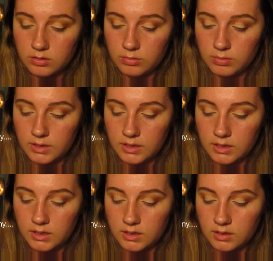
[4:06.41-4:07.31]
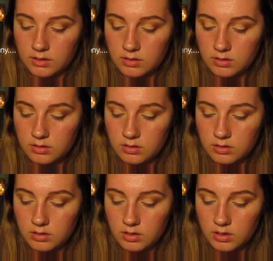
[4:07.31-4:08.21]
greeny,
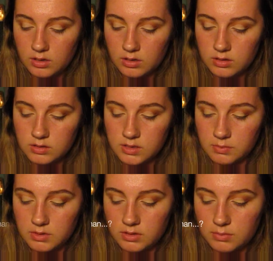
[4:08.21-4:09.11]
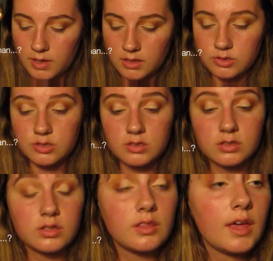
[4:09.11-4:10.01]
something to match
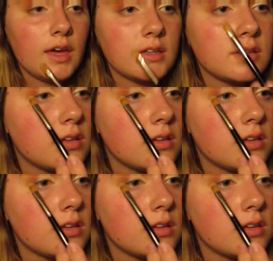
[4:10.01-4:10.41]
that.